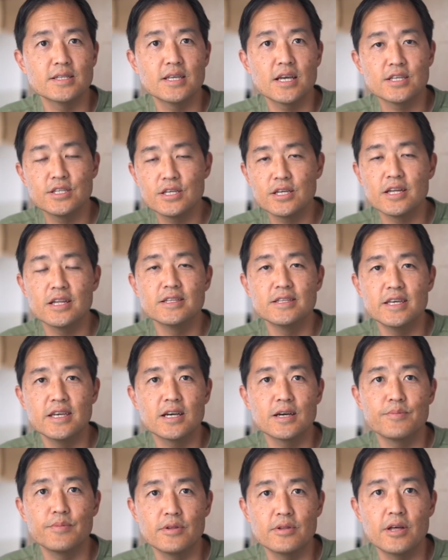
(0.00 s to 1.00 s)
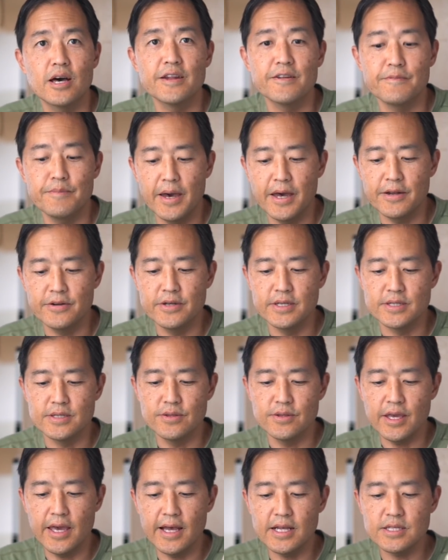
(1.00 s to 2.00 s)
actually going to take up a lot of batteries. So
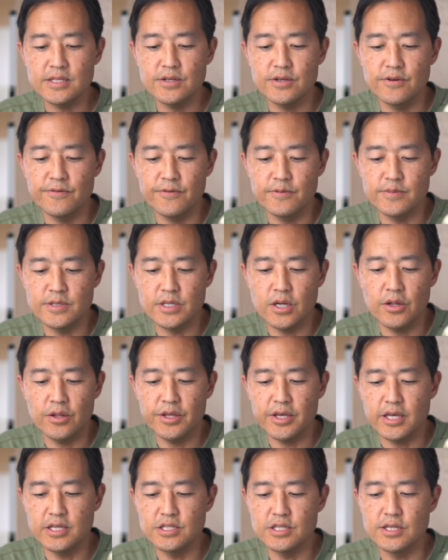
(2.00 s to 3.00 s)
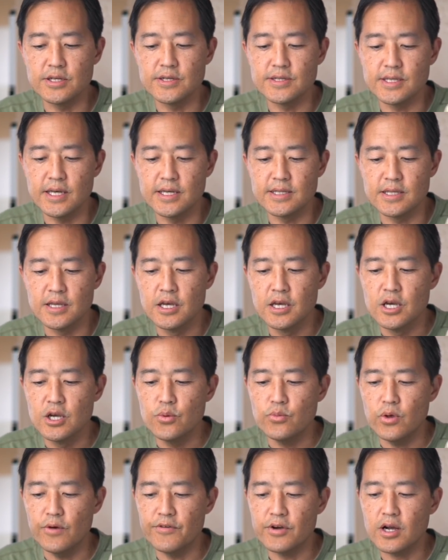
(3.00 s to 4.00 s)
the answer from Starlink engineer says,
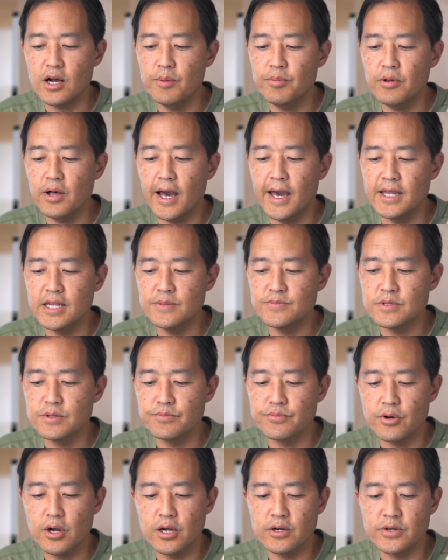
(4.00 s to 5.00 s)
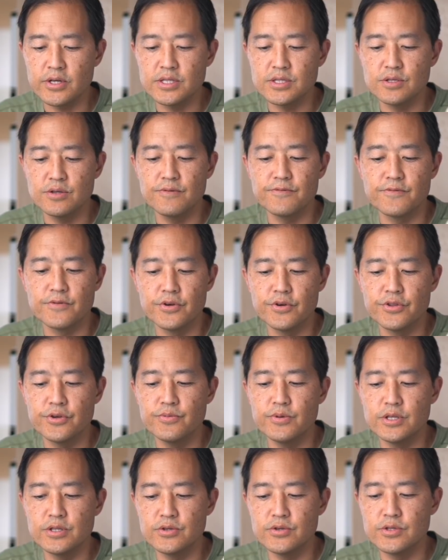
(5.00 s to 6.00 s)
we have a couple items in progress to further
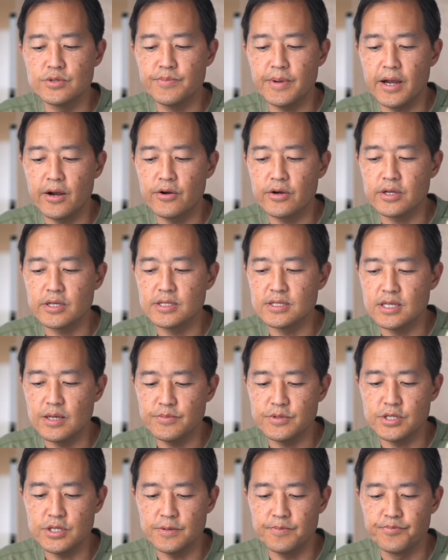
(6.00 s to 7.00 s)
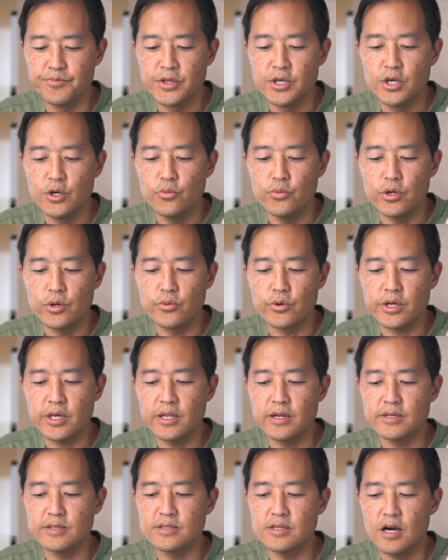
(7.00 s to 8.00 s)
reduce power consumption. We are
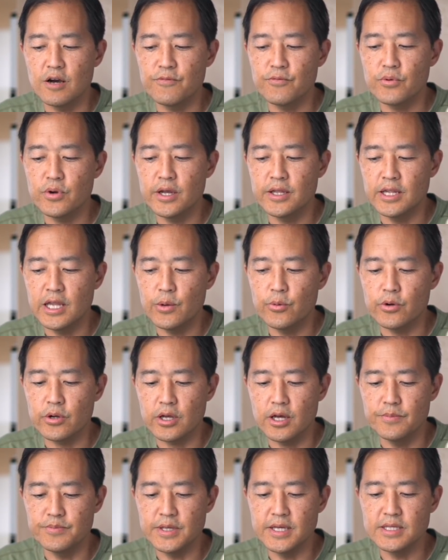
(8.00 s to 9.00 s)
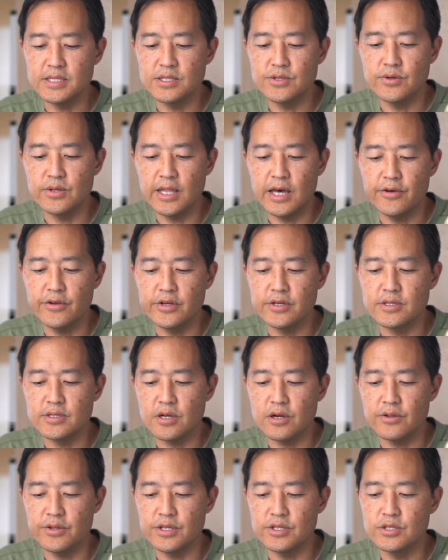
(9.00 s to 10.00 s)
working on software and network updates to allow your
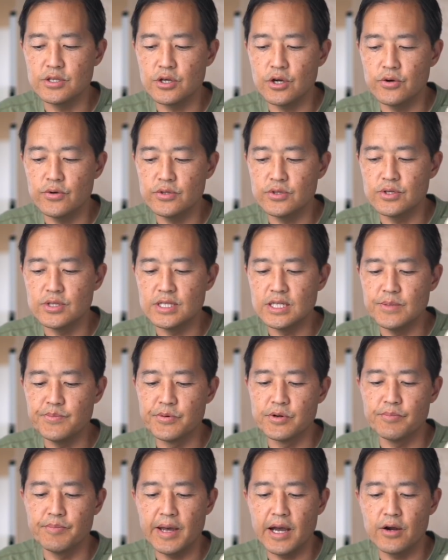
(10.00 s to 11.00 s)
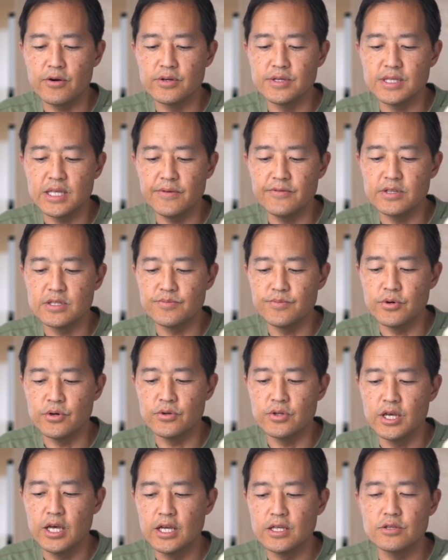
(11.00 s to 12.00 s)
Starlink to go into deeper power savings
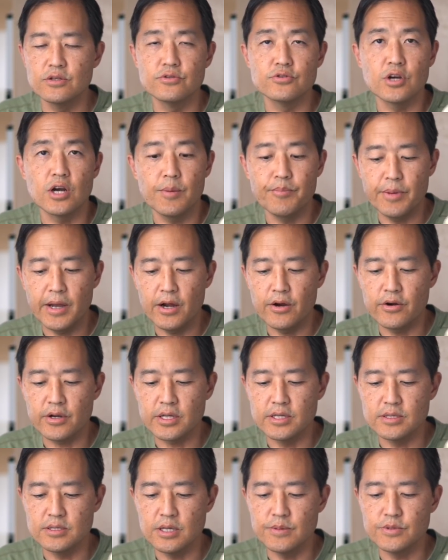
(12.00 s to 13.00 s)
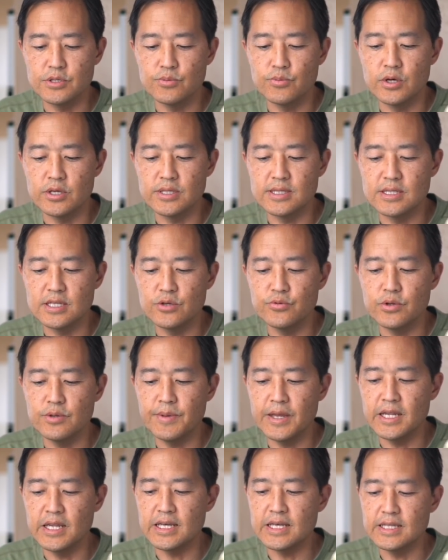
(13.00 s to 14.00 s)
mode to drop power consumption while still
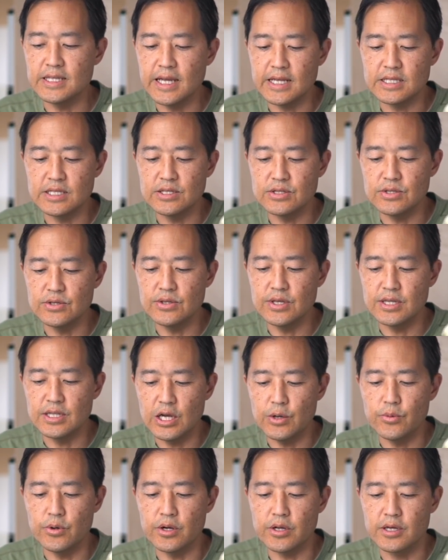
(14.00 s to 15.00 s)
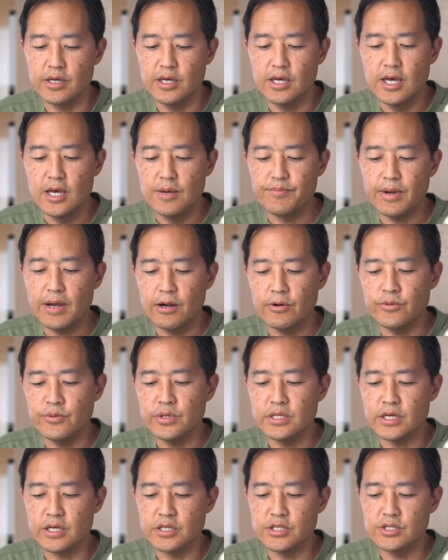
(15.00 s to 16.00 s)
remaining connected to the network. Power
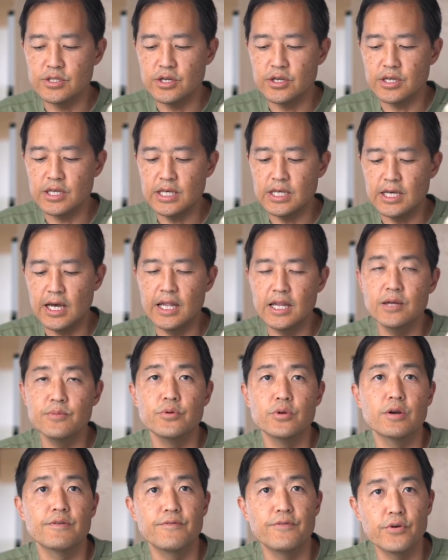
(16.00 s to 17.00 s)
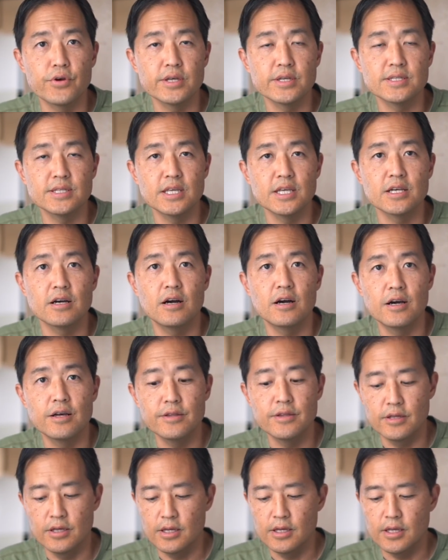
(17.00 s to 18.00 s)
reductions are a key item we are focusing
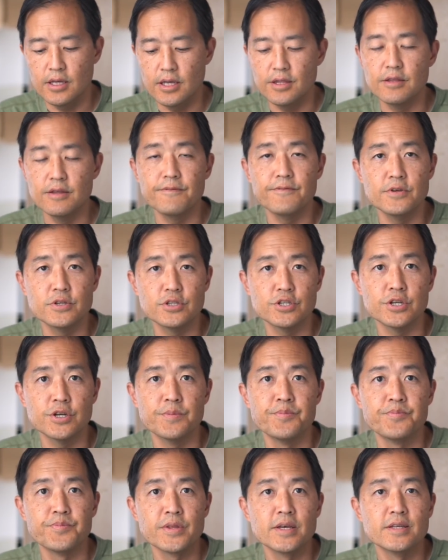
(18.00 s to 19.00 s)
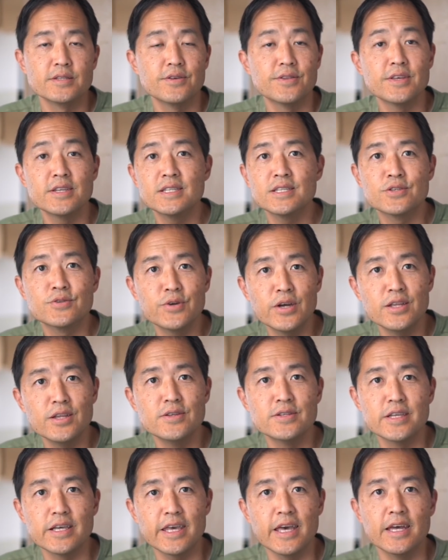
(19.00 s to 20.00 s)
on in the future. So this is great
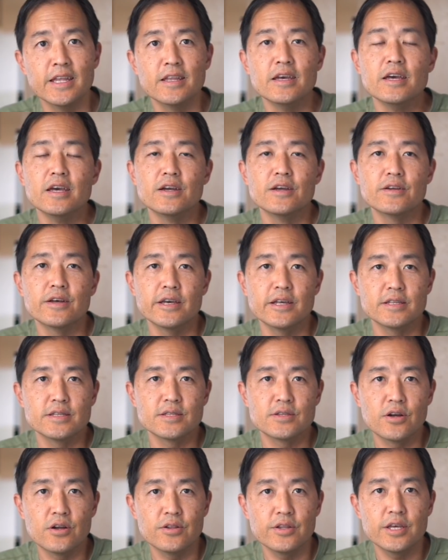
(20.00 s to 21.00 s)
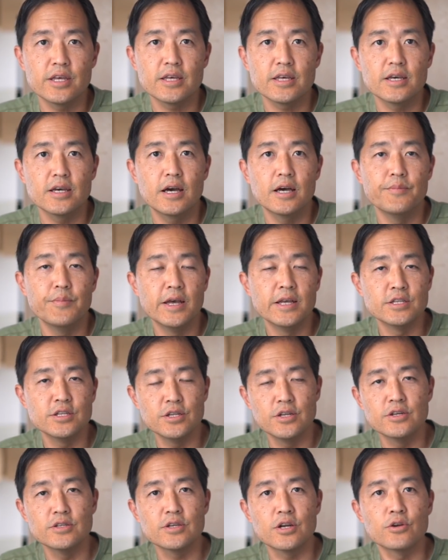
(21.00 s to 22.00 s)
news again. Like Starlink
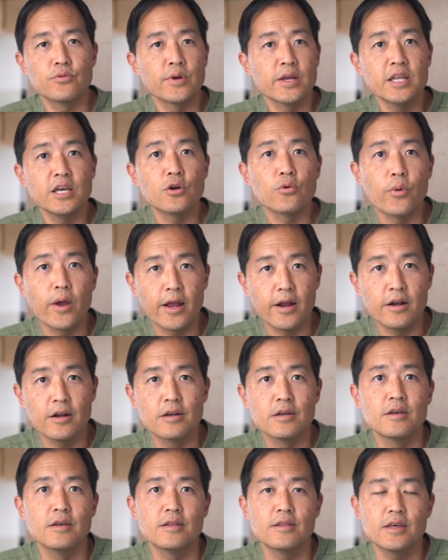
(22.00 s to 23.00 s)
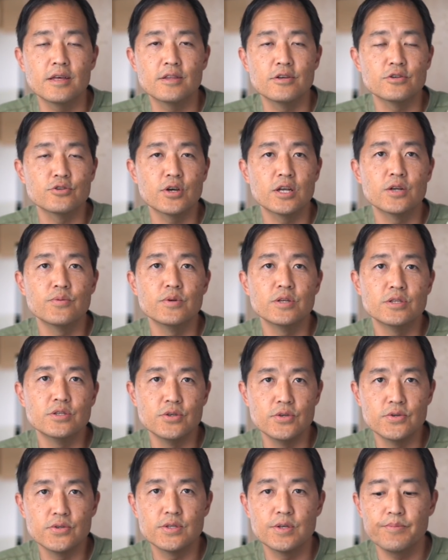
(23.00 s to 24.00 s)
engineers are already aware that they're trying to
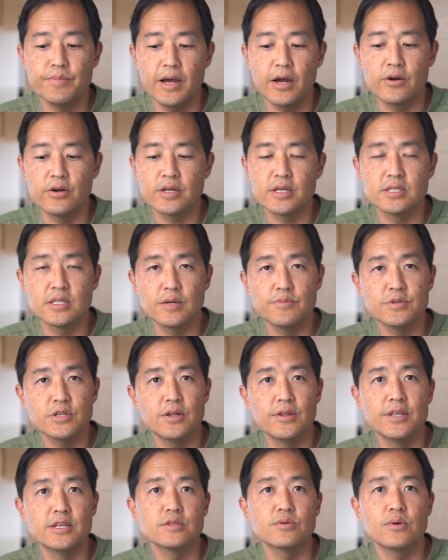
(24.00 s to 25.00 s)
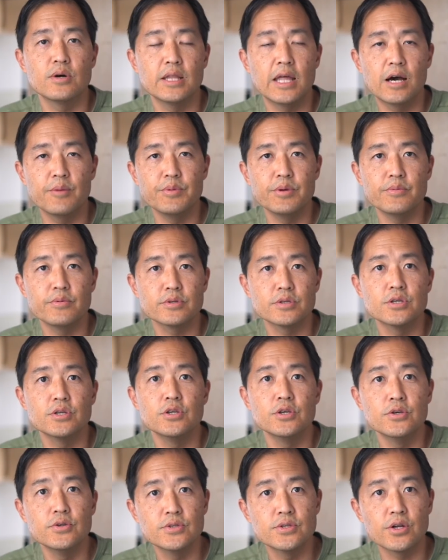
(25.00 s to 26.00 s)
reduce power consumption, and this will allow people to
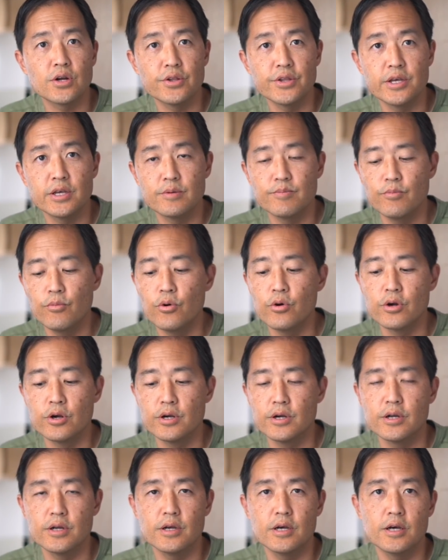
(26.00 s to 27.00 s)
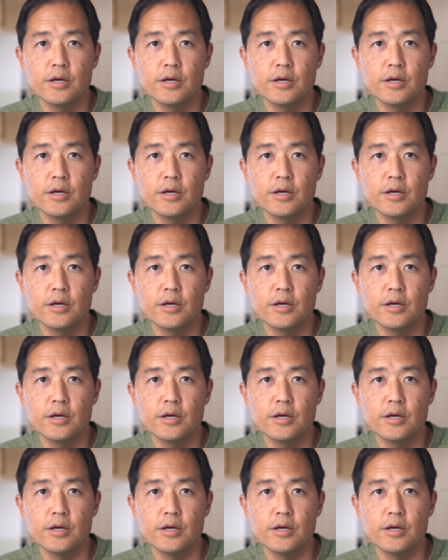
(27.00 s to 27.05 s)
use Starlink more